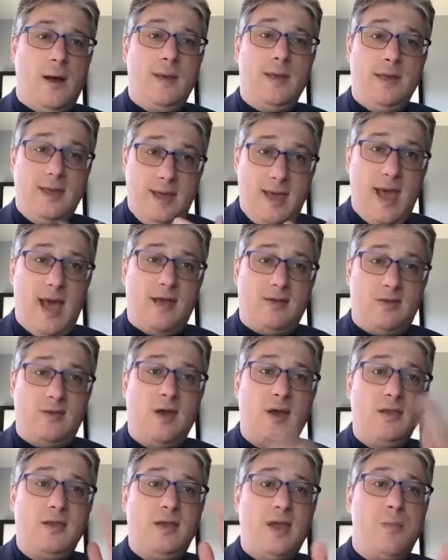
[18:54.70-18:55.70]
yes,
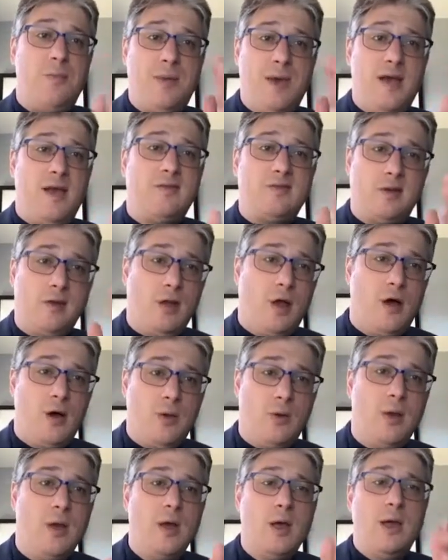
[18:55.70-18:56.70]
TPS
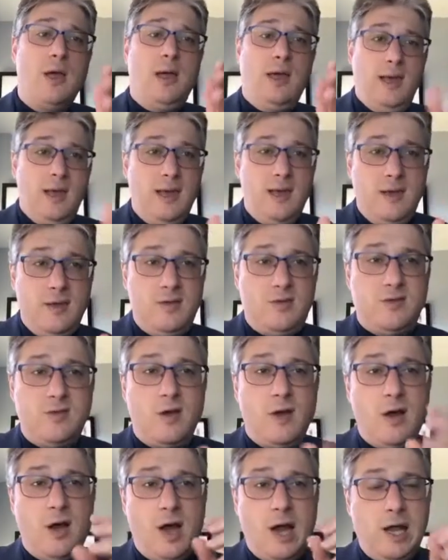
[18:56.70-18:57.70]
alone is
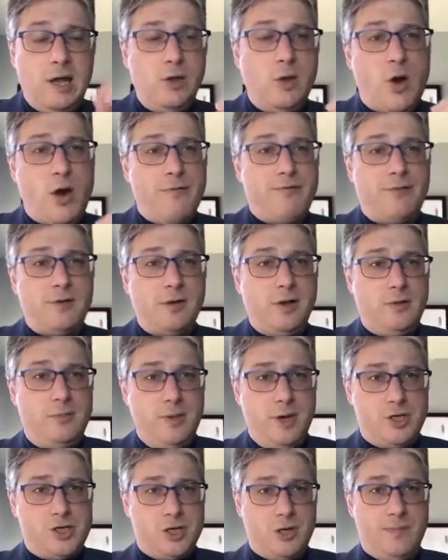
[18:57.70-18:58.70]
a lawful
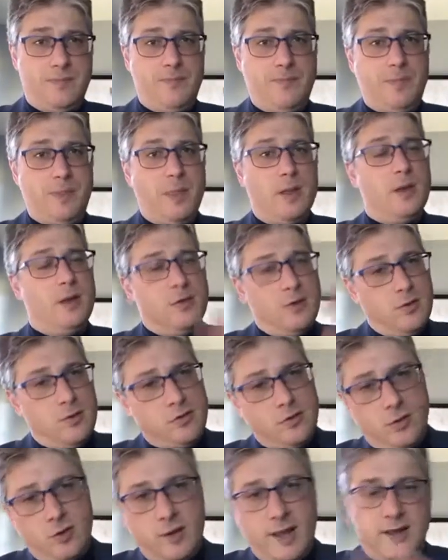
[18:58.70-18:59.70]
admission.
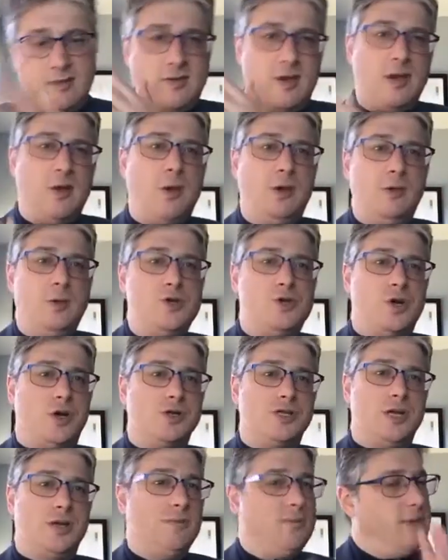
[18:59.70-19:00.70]
So let's say you're in New
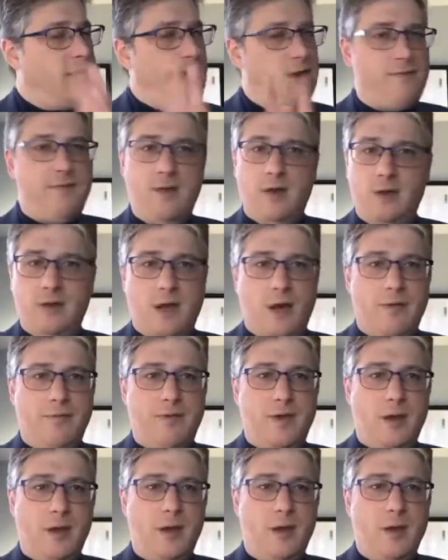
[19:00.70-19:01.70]
Jersey, not
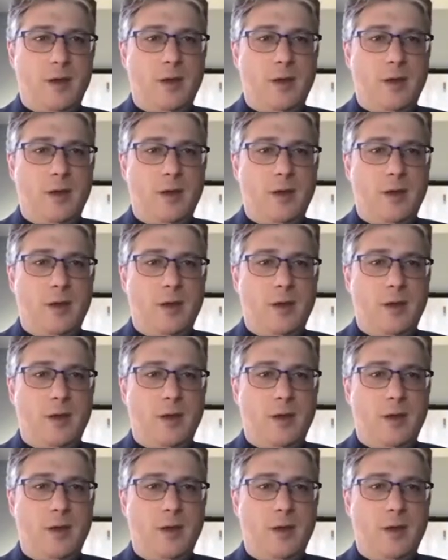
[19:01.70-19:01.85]
Philadelphia,